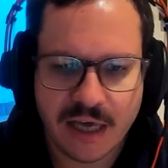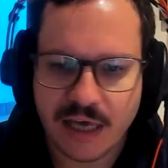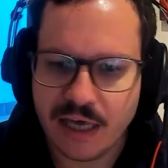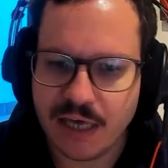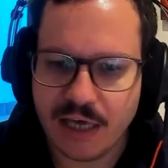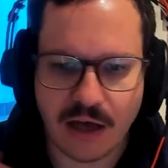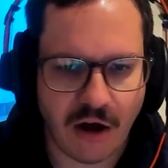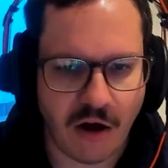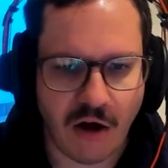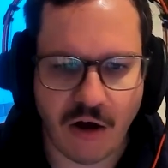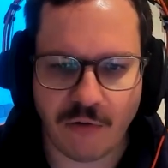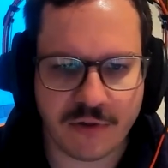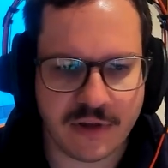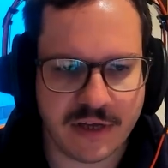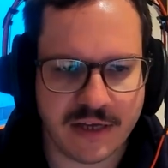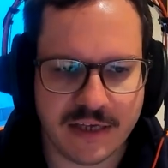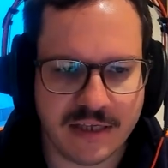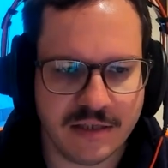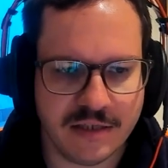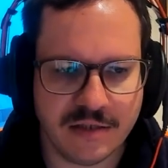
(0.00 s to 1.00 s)
He, all that
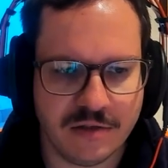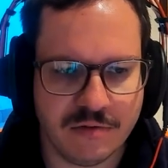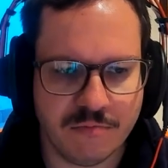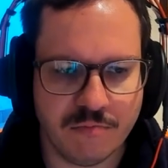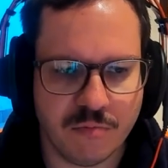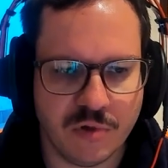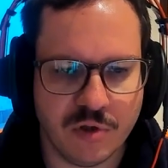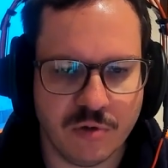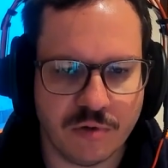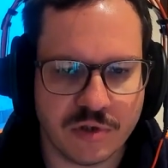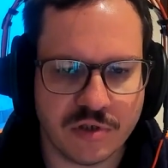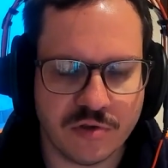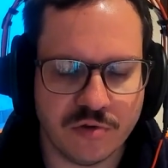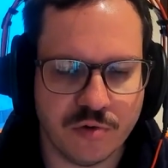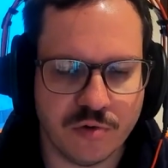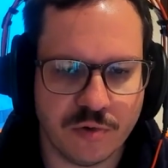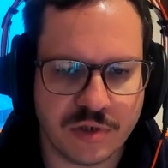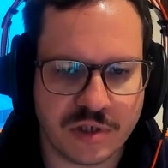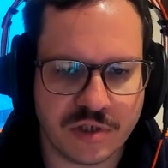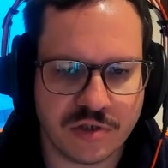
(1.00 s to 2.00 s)
he knew what to
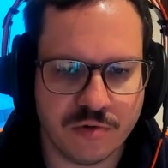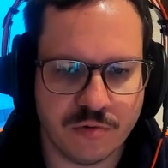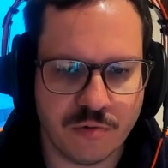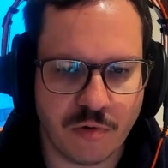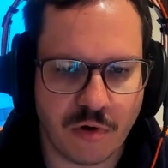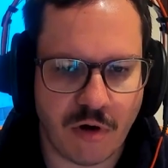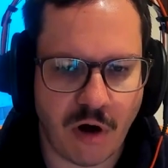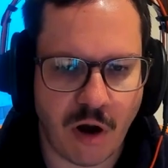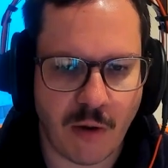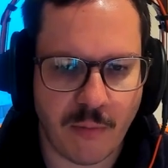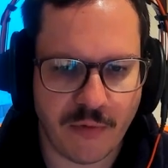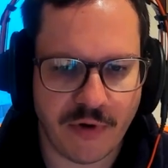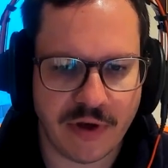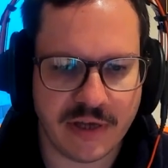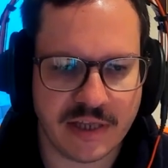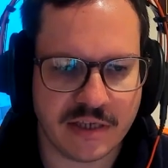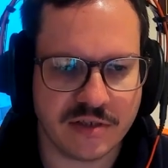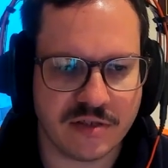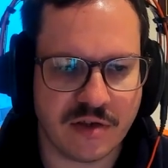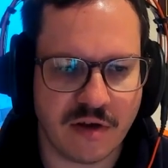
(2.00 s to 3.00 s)
do was to
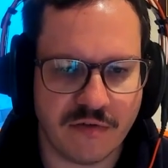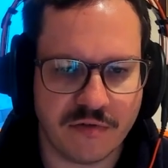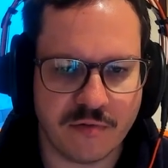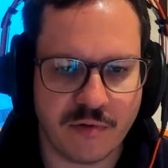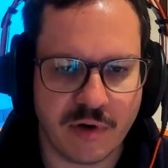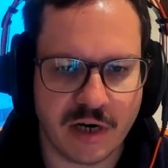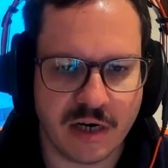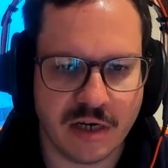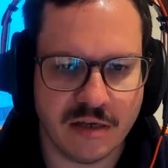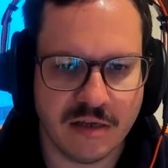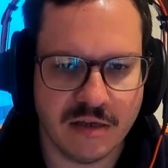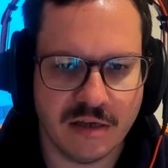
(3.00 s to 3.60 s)
operate a software.